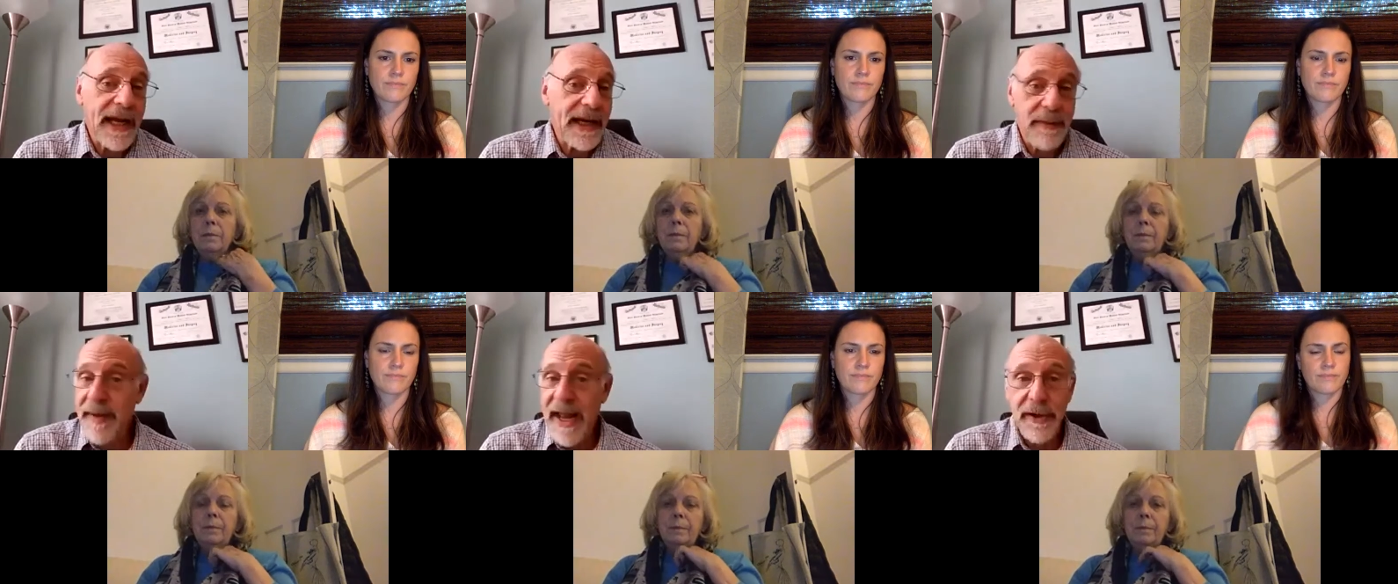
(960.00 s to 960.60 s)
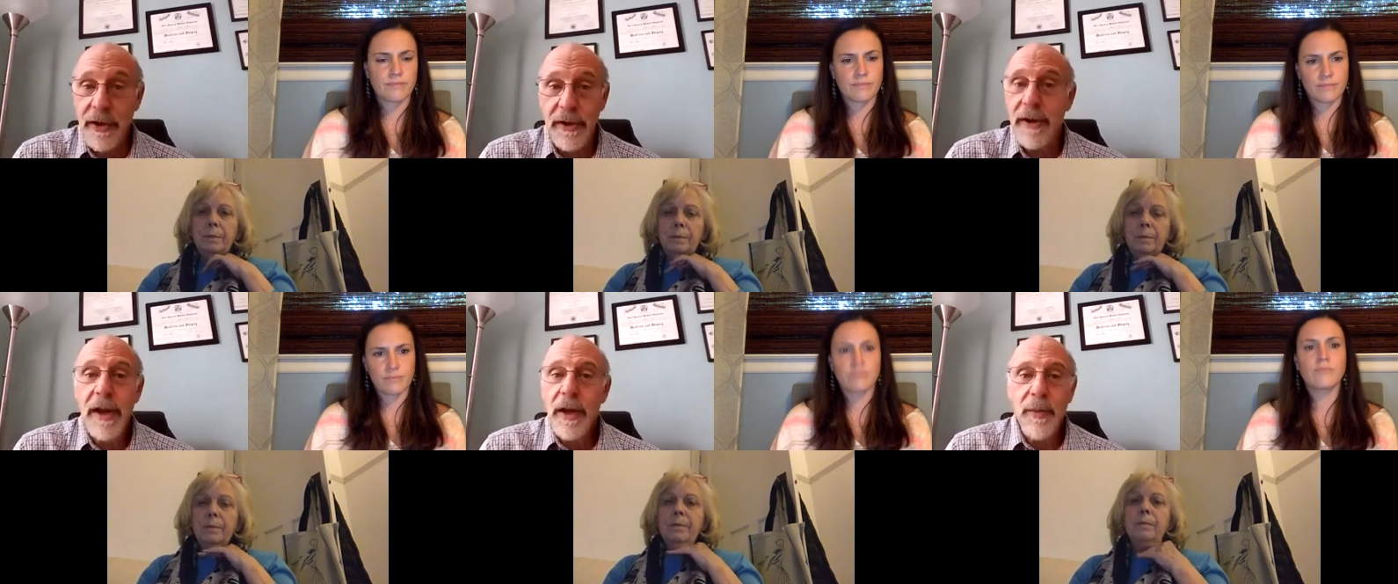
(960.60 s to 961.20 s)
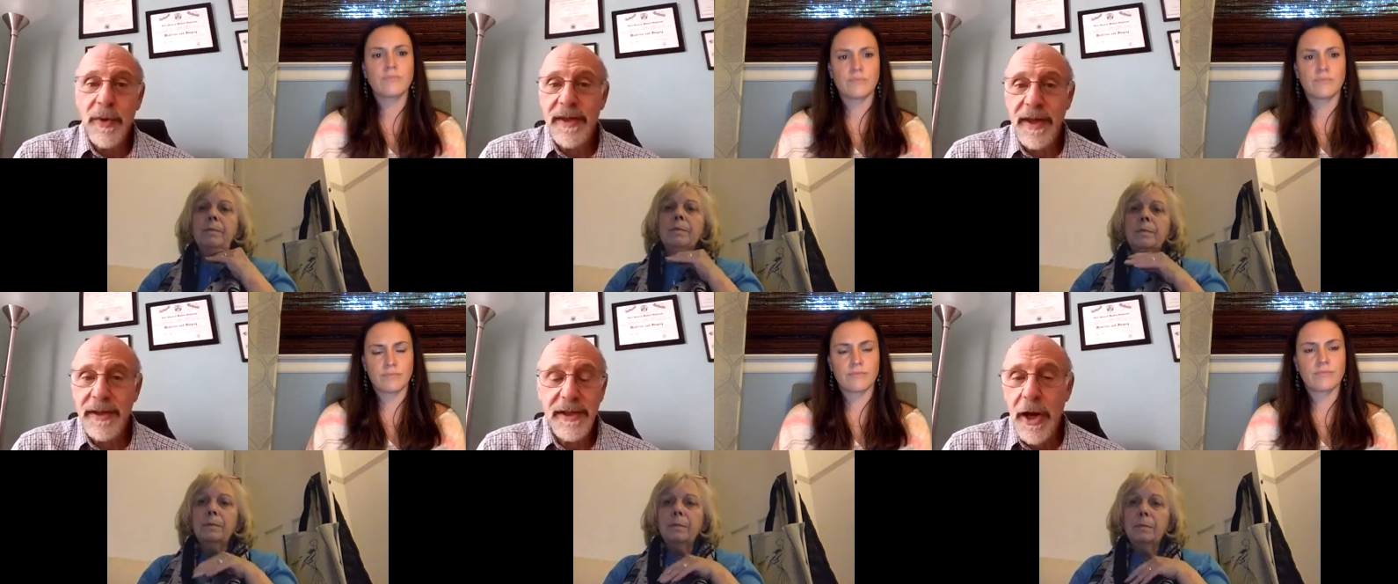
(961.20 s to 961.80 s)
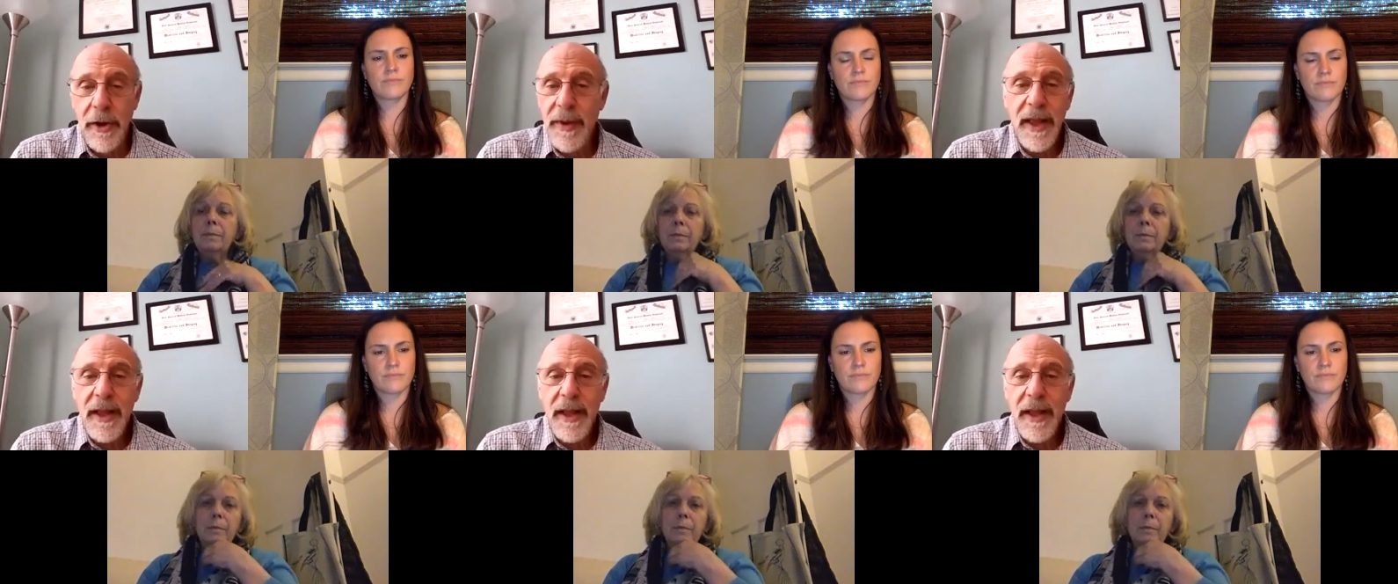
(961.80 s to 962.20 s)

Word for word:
Speaker 1: getting better with the, you know,